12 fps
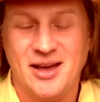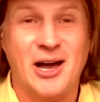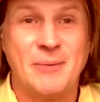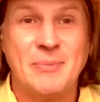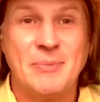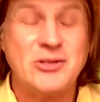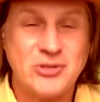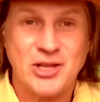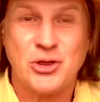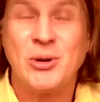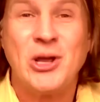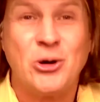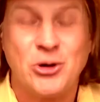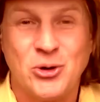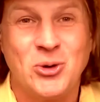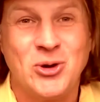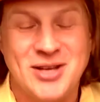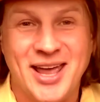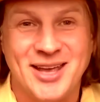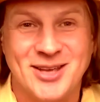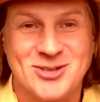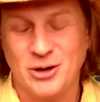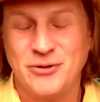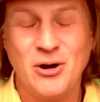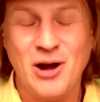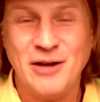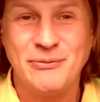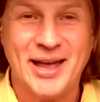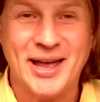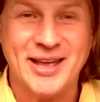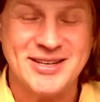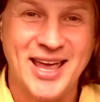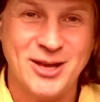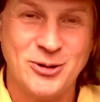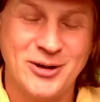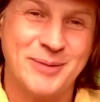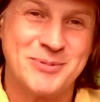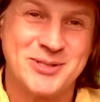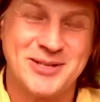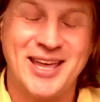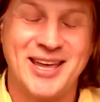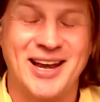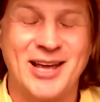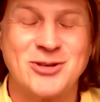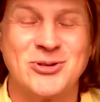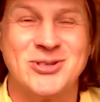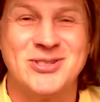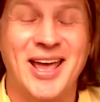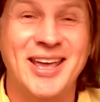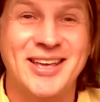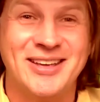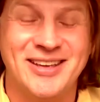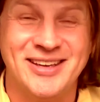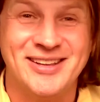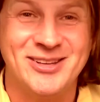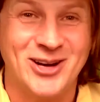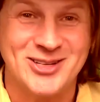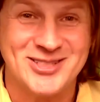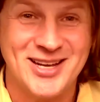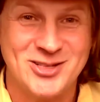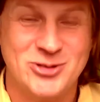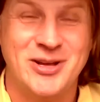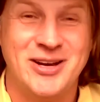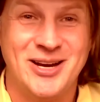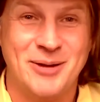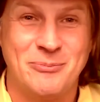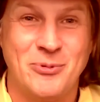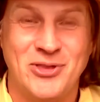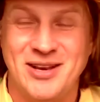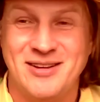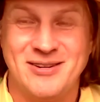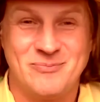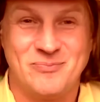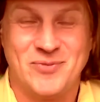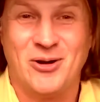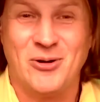as you said, 330 days, if you're off by a day, you end up staying an extra day in the United States, you could end up with an